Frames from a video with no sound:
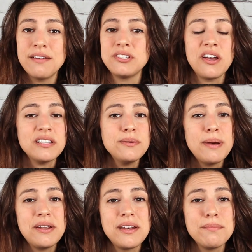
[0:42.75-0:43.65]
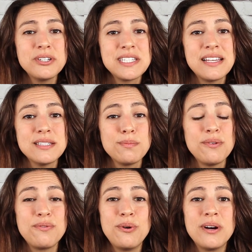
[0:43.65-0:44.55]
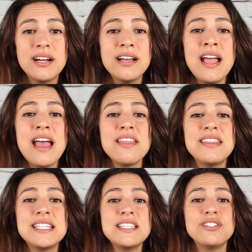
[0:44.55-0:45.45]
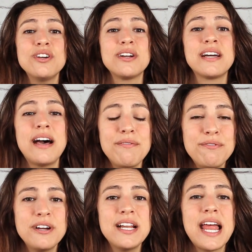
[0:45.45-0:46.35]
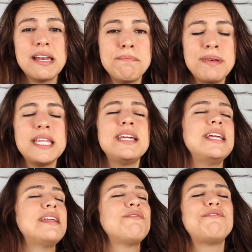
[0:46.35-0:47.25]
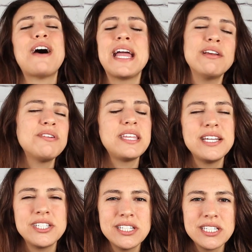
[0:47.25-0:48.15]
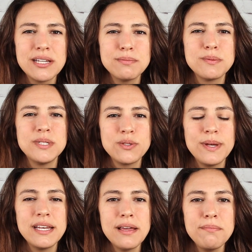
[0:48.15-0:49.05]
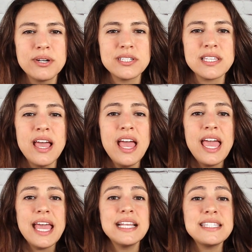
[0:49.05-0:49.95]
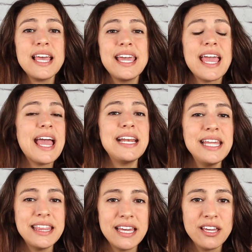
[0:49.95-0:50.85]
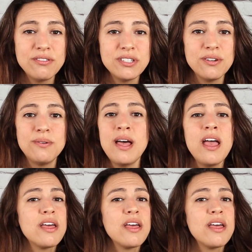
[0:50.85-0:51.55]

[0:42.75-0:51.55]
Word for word: I've talked about number sense before. This is your comfort and ability to find relationships between numbers. It's like anything you do.